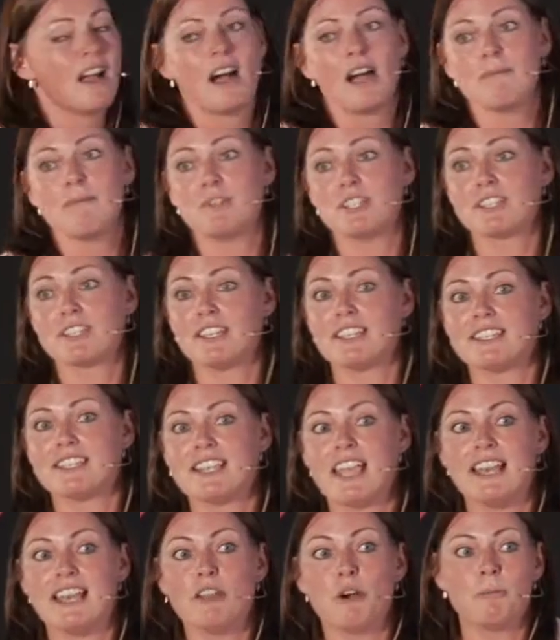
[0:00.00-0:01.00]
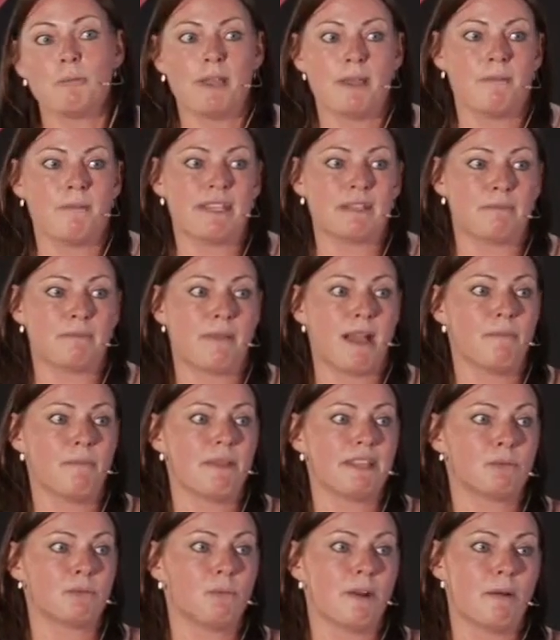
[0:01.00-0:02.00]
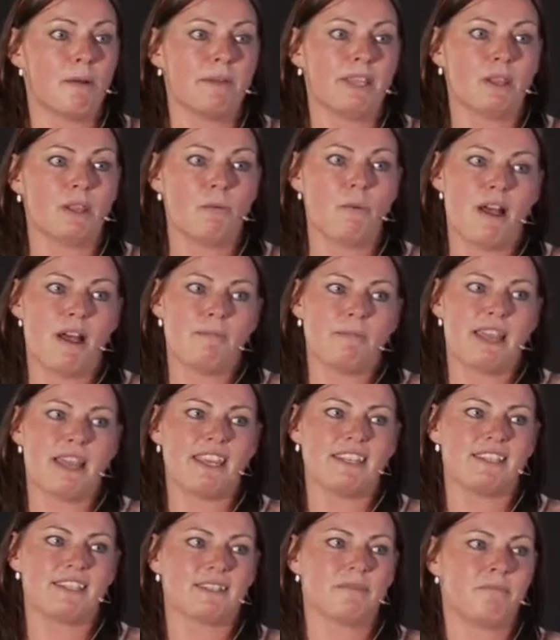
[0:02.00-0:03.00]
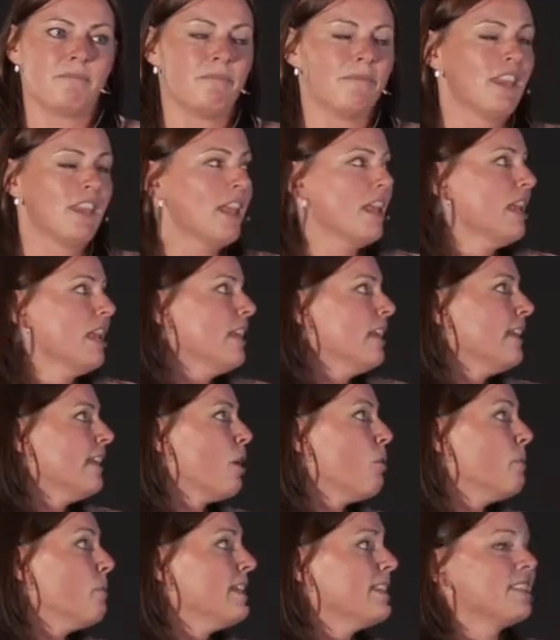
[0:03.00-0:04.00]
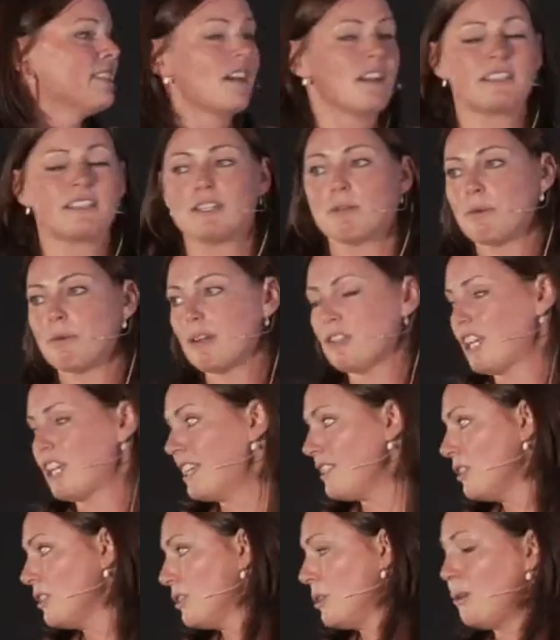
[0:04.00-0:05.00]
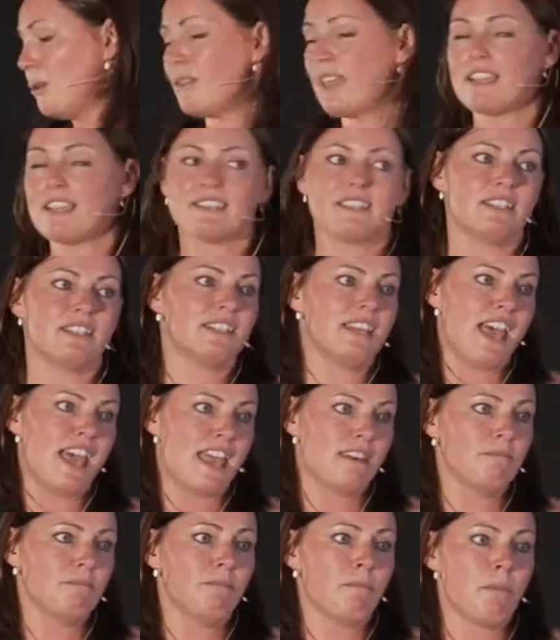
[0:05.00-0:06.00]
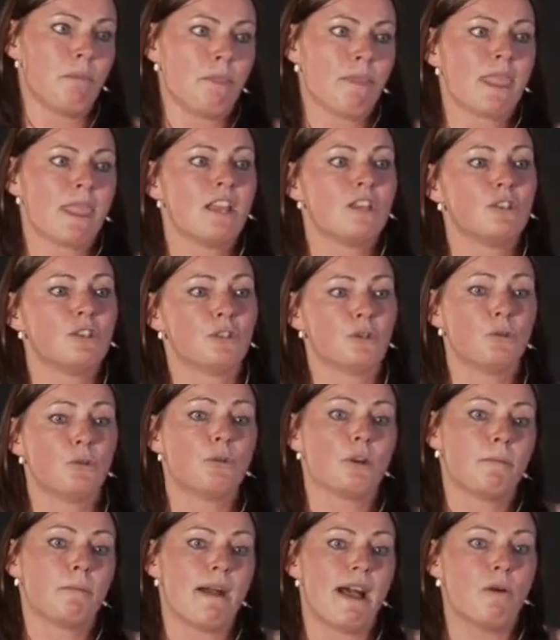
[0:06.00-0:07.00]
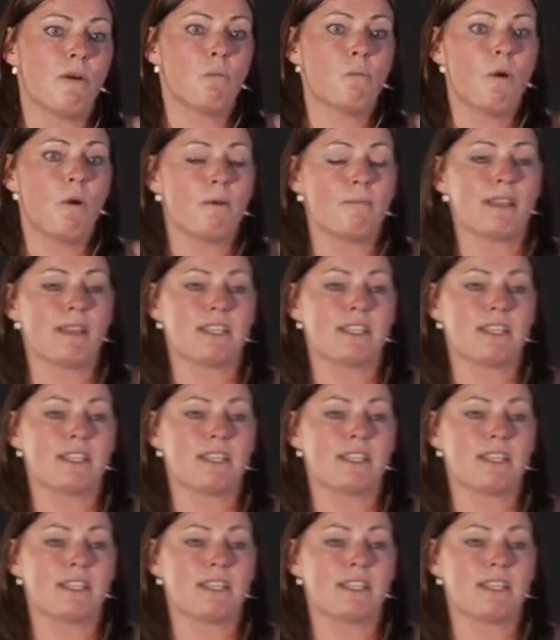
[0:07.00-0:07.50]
I'm just going to say a little bit about mental wellbeing in the workplace. Now, we started a project in 2010 to talk about what